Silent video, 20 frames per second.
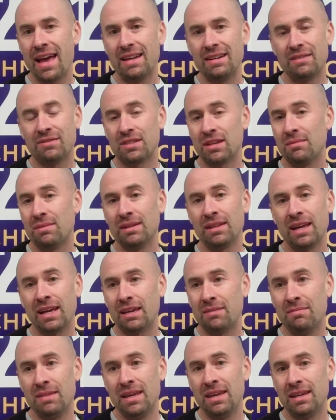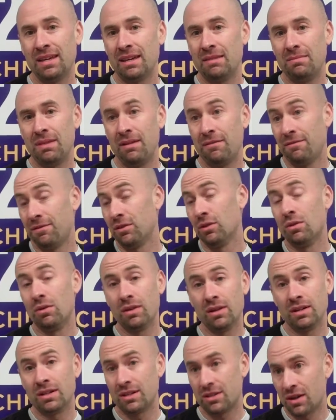And if someone like me can be
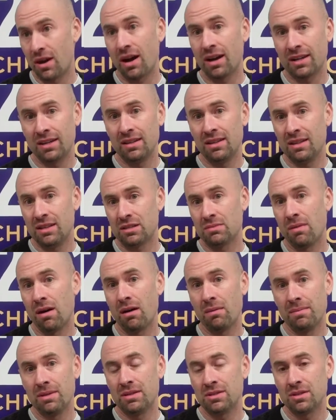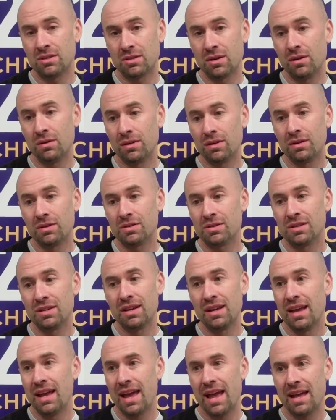floored talking to these small business owners
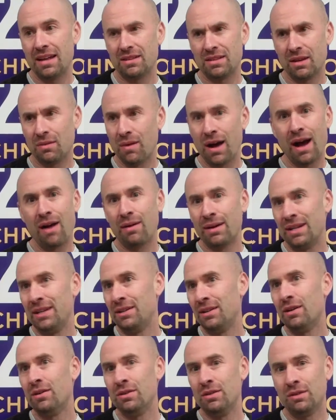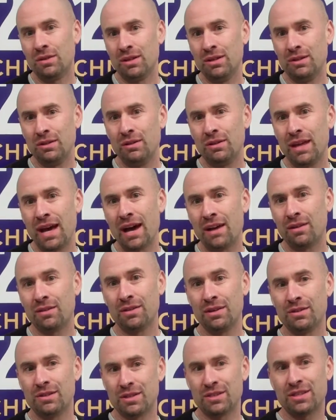and say, wow, I didn't know you can do that,
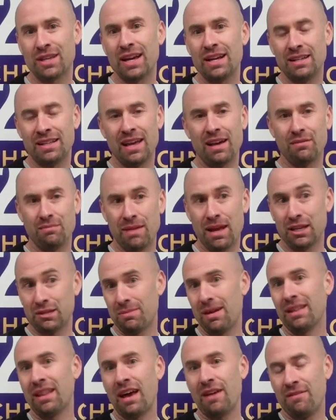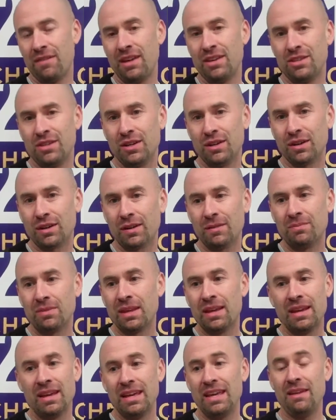or there's a site that makes my life easier,
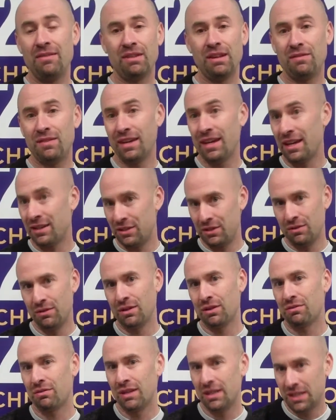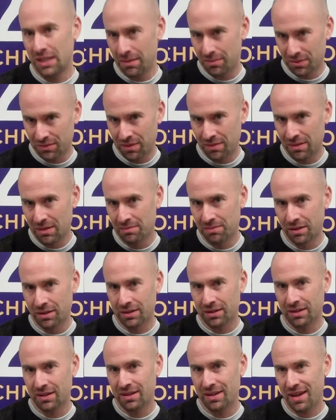even if you get 2 or 3 tips from the
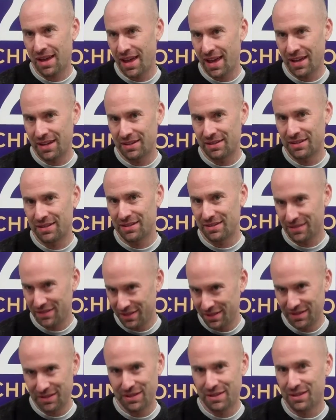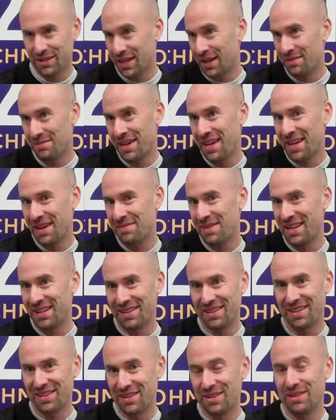book, and you tell me, I
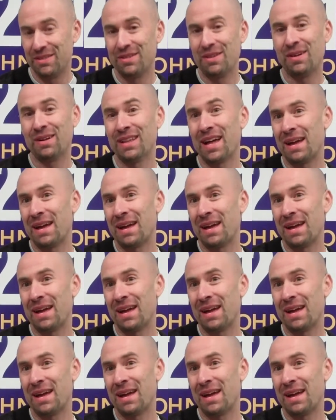mean, you know